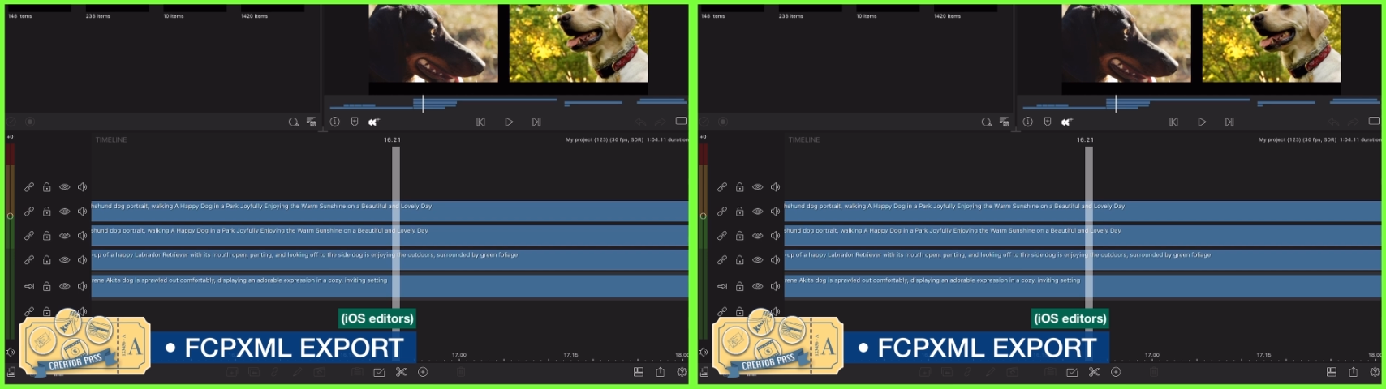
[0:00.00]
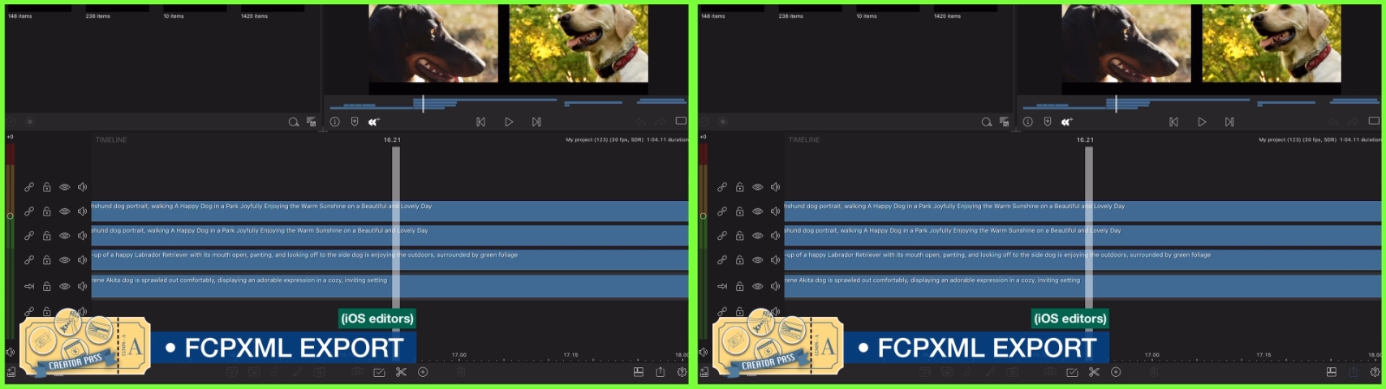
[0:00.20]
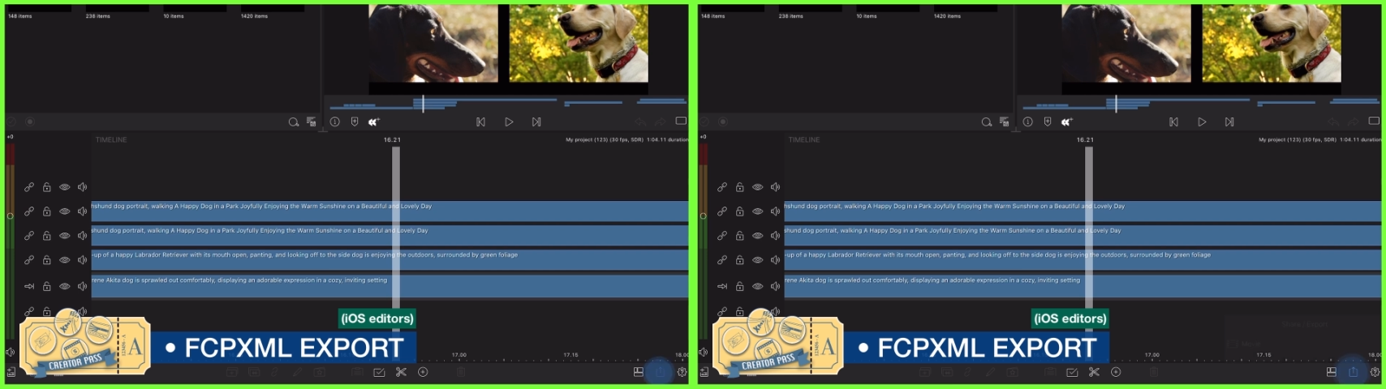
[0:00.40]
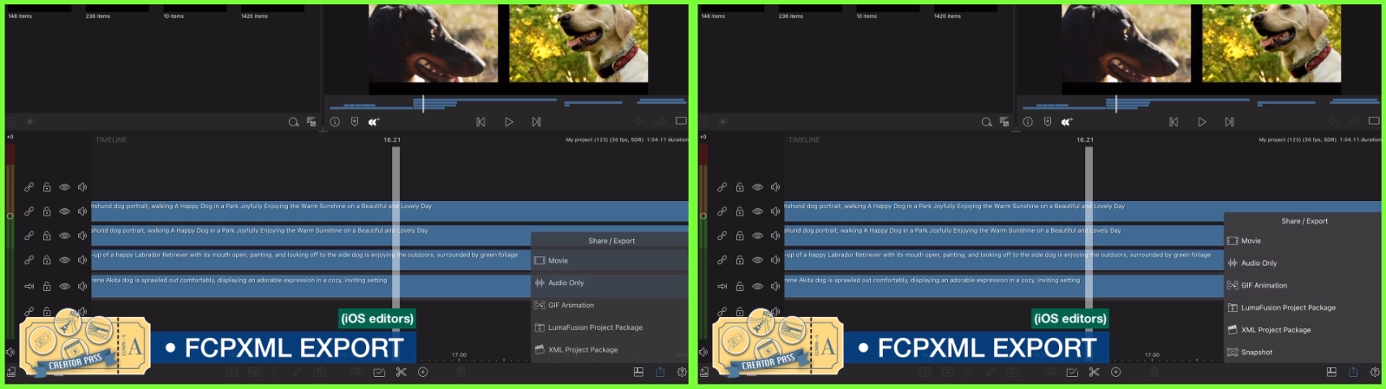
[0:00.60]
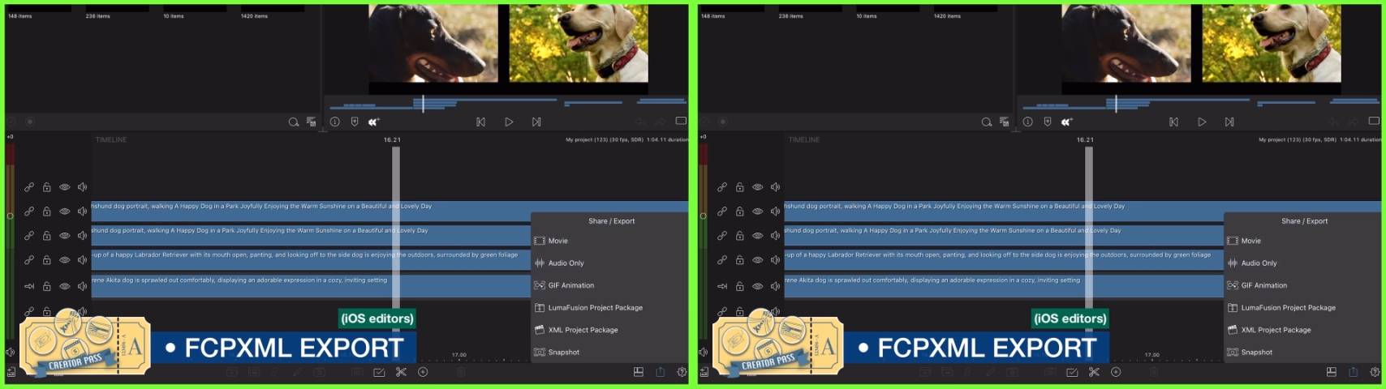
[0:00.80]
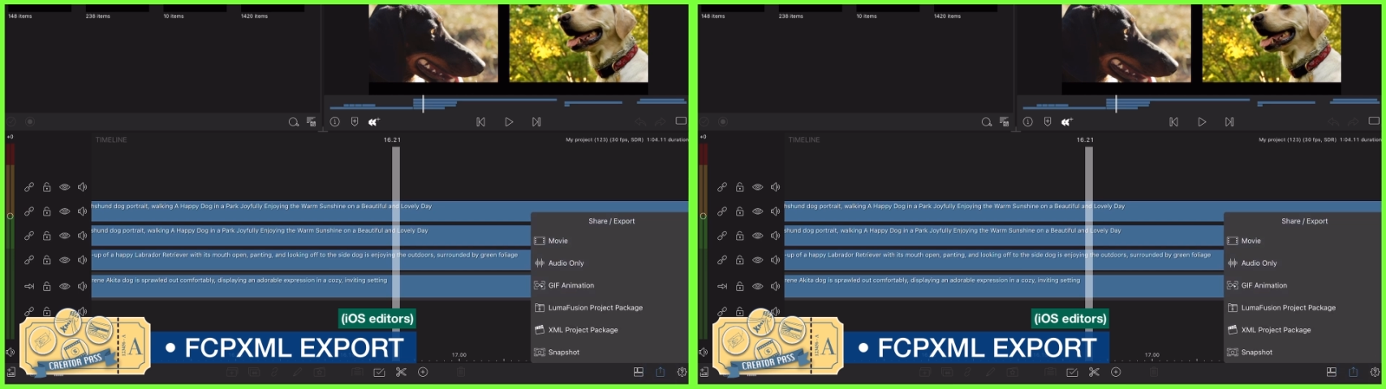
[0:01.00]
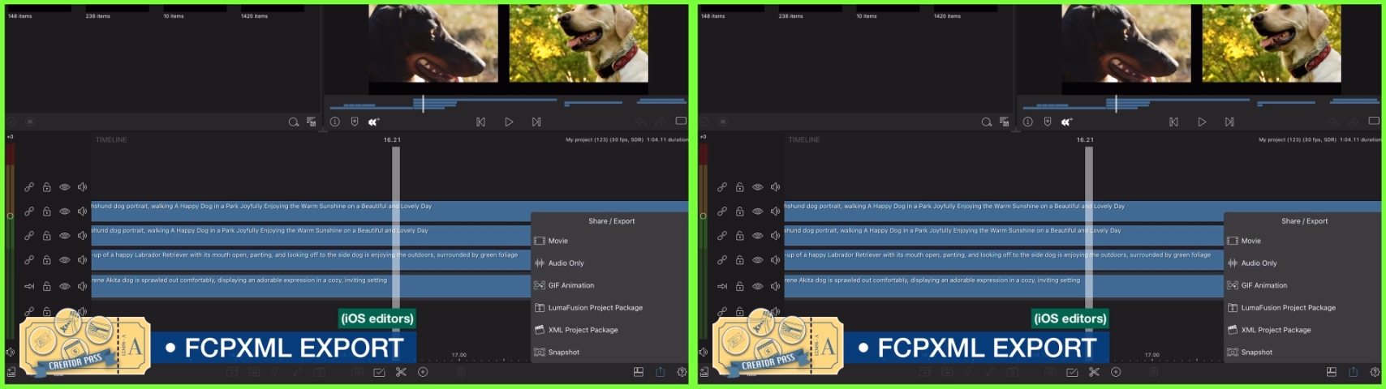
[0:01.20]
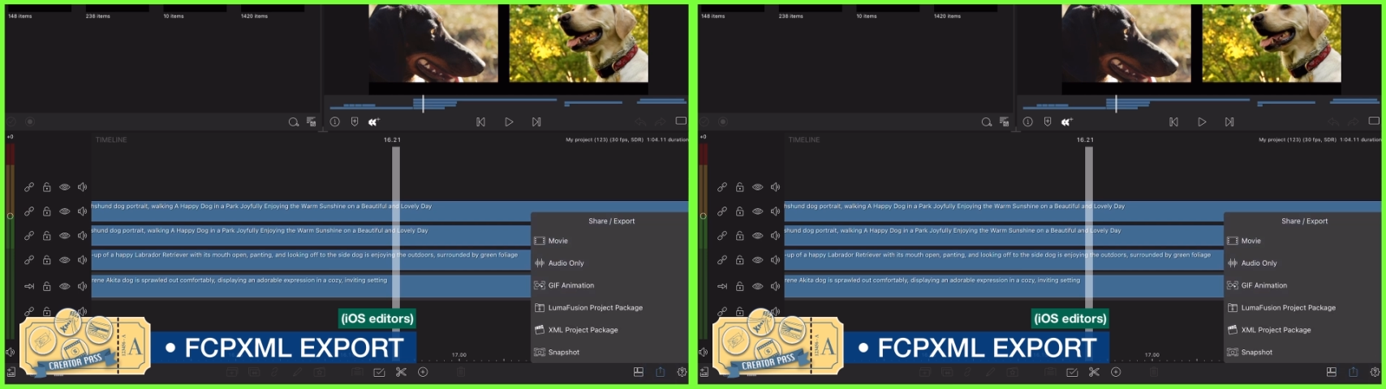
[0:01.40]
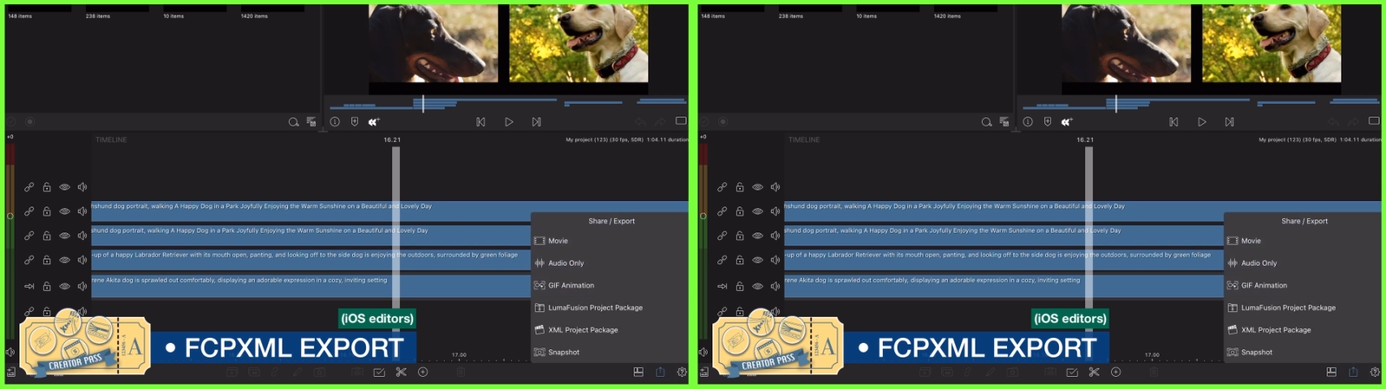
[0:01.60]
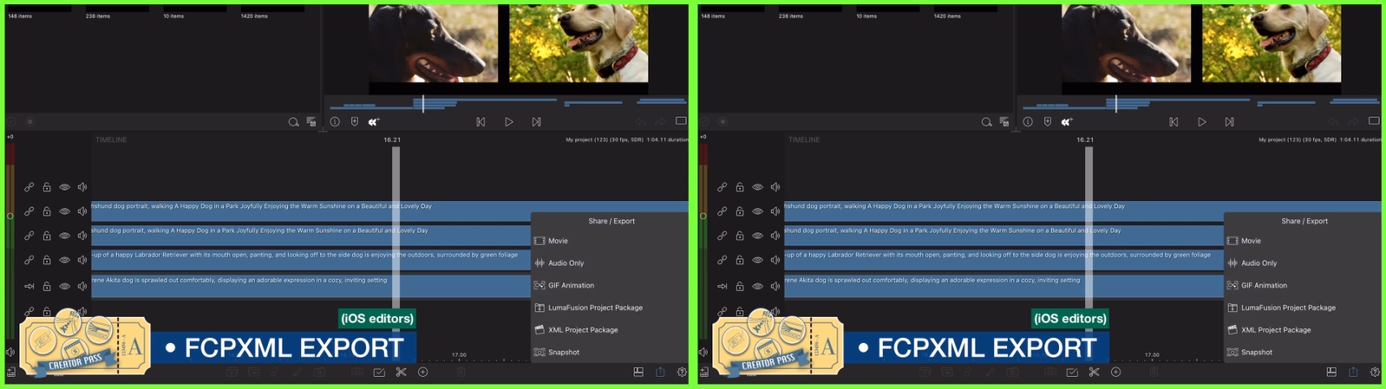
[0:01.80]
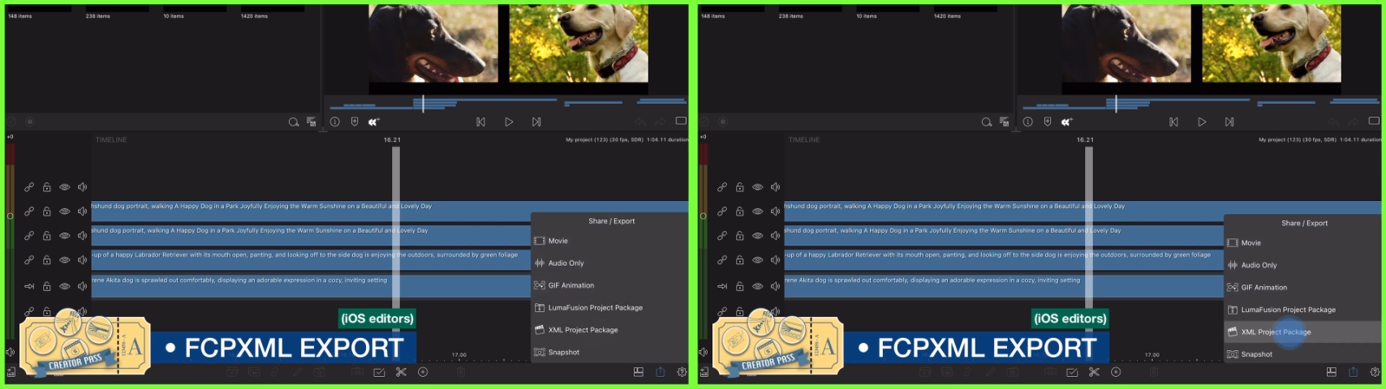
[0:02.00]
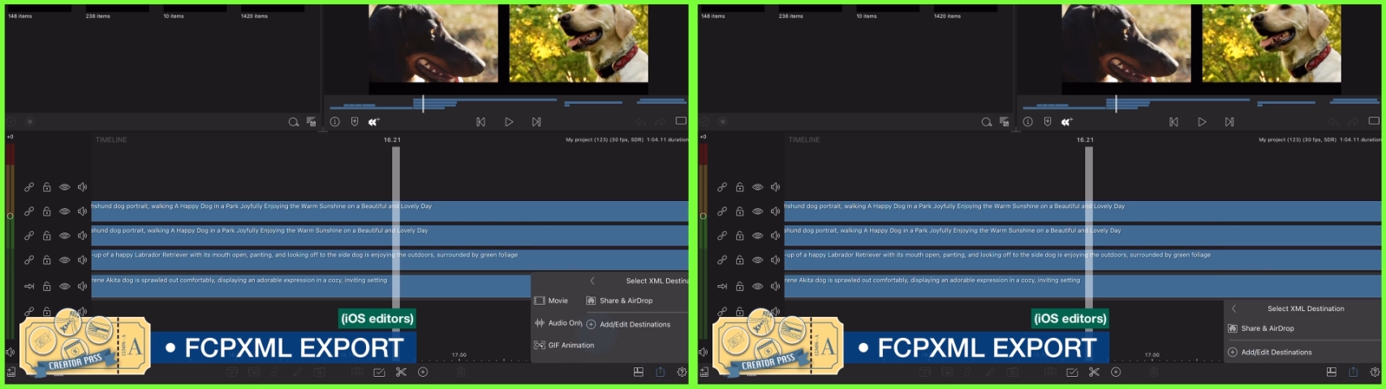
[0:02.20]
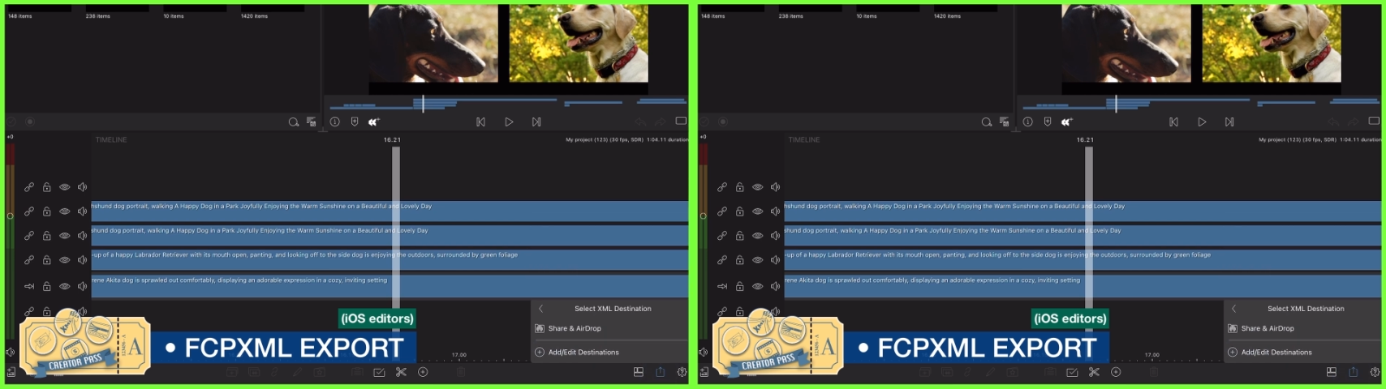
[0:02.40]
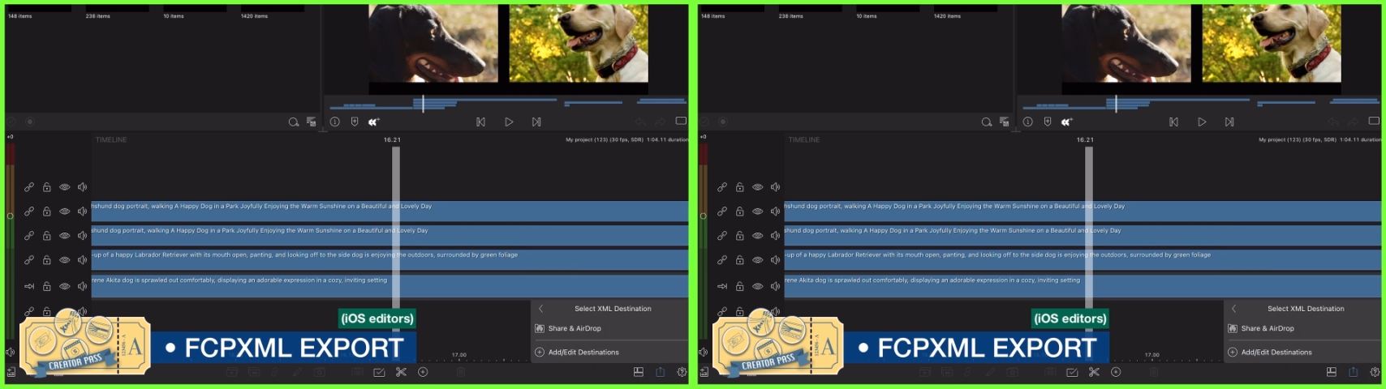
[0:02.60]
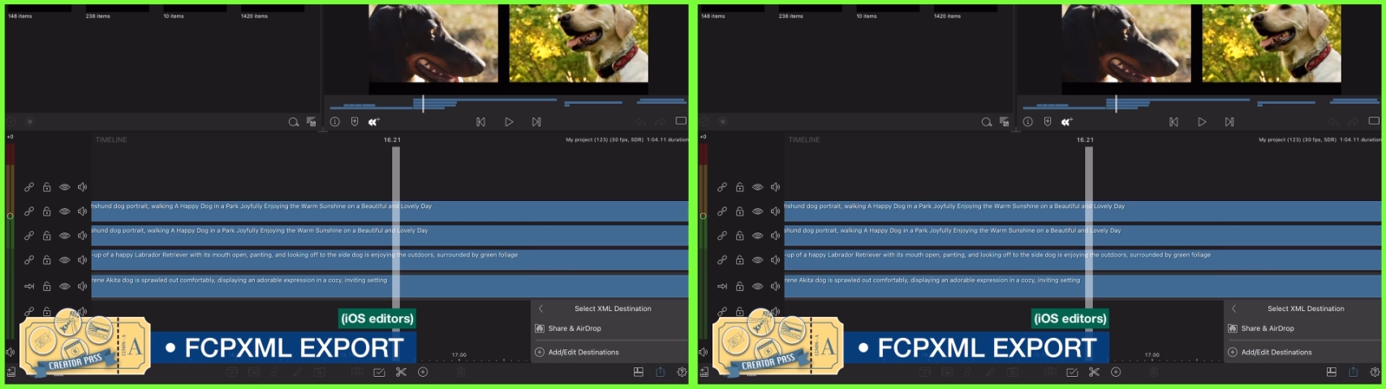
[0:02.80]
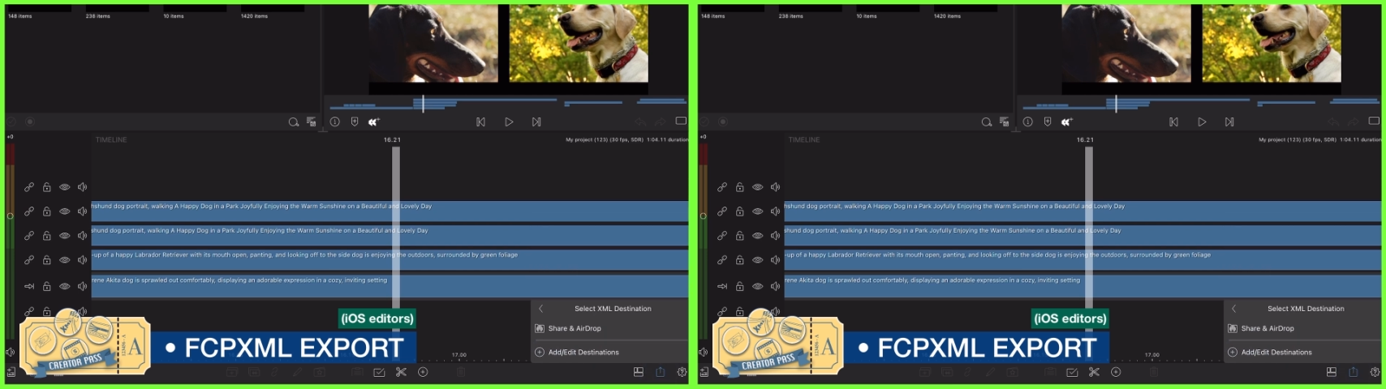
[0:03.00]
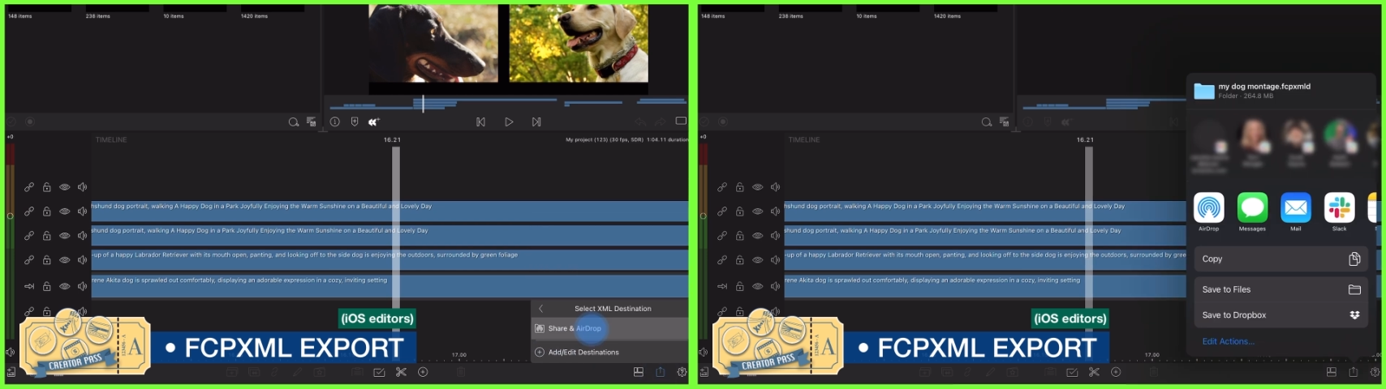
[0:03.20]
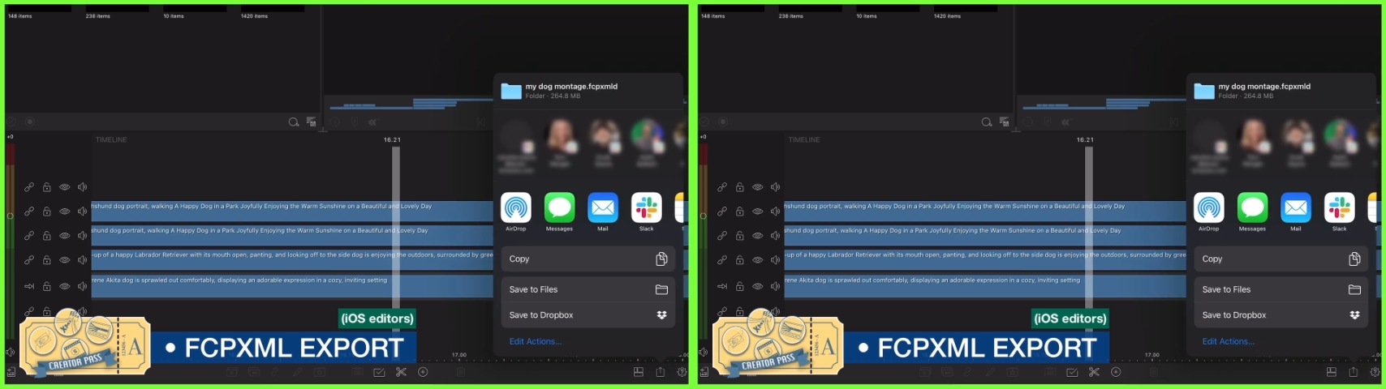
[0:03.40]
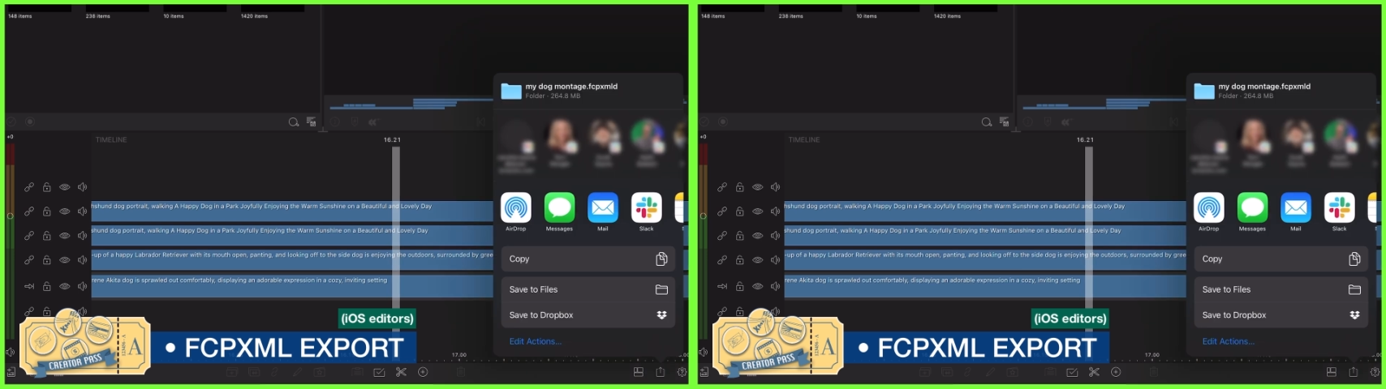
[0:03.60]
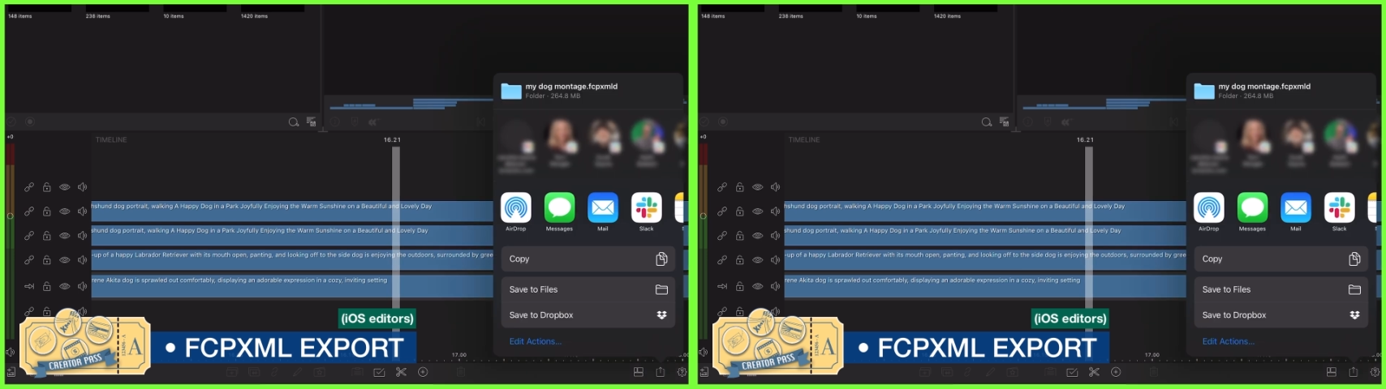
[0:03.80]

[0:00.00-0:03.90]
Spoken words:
No face is visible, so there are no lips to read.